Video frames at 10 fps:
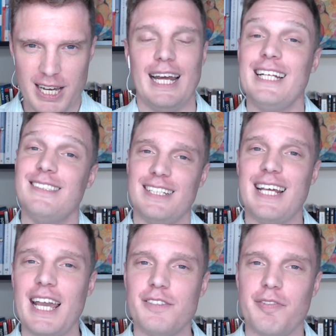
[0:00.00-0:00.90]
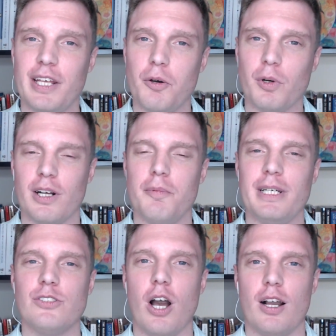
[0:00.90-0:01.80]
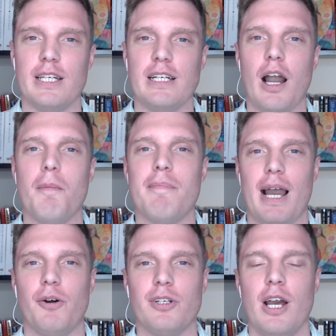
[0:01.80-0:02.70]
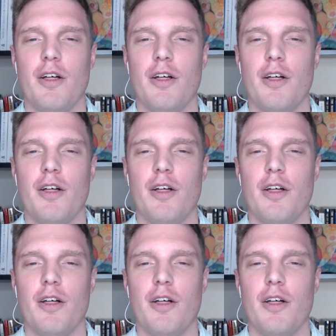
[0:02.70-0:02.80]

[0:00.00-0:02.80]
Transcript: And in today's video, we're going to be talking about